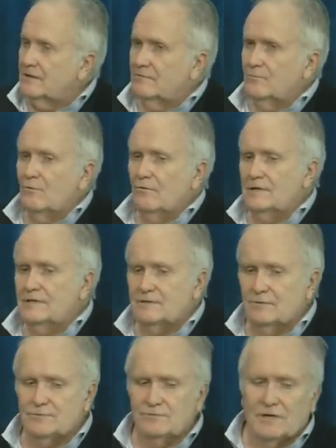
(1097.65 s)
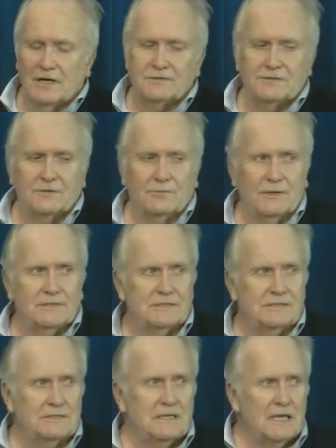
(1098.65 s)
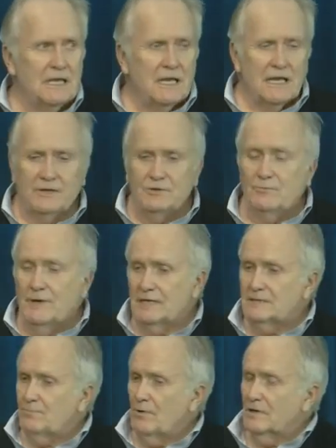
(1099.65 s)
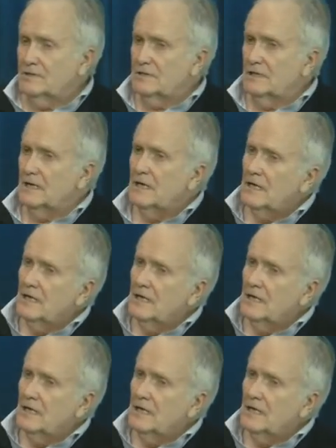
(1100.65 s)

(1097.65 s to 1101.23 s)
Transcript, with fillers: of War and Social Consequences at UMass Boston,